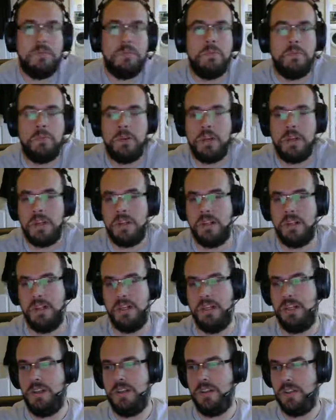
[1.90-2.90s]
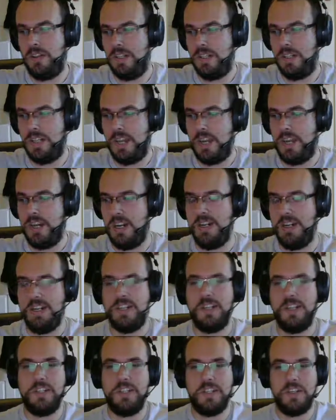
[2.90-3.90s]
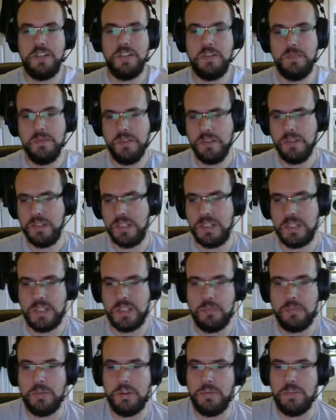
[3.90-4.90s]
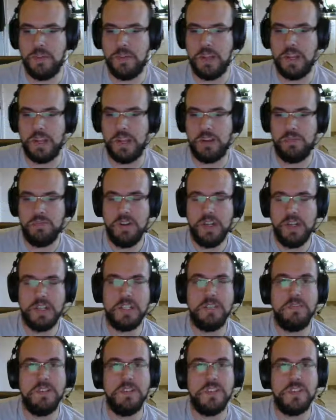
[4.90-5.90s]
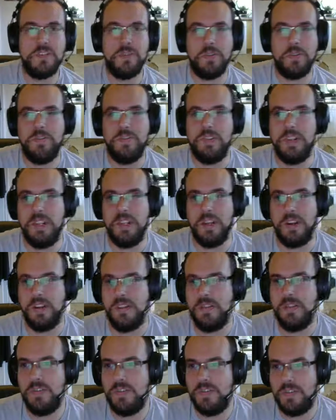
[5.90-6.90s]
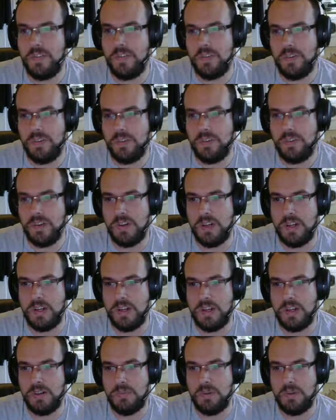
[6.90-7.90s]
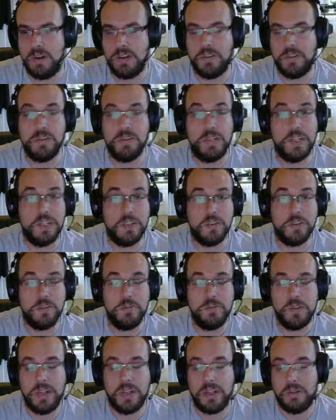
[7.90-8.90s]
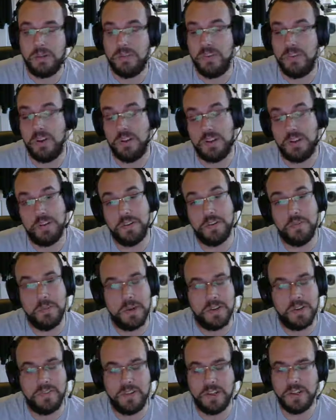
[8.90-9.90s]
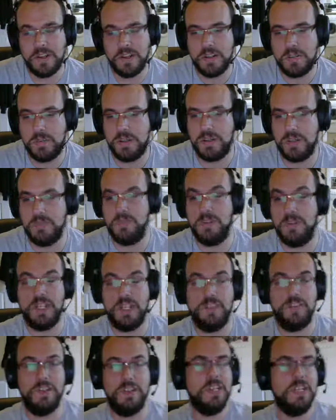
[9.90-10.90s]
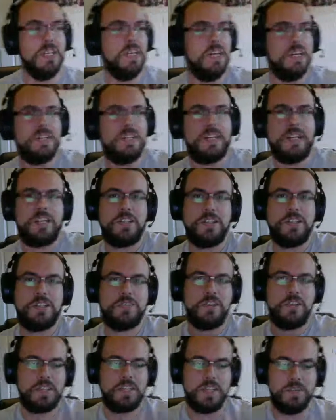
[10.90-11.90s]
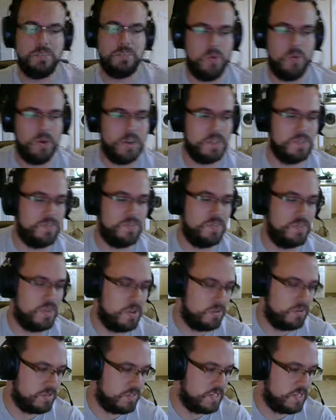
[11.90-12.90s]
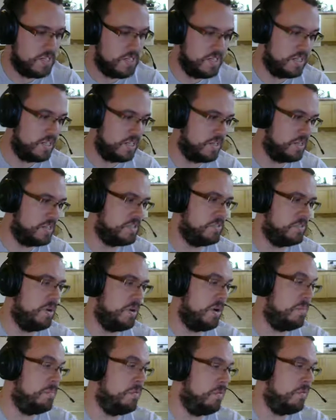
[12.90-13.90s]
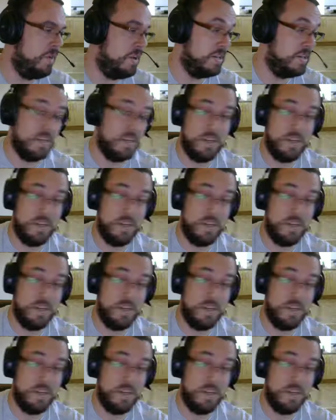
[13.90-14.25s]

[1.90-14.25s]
Well, good day, ladies and gentlemen. This is going to be a relatively short video for what I usually do, even though I don't do many videos, but whatever. To get straight to the point for those eager to upgrade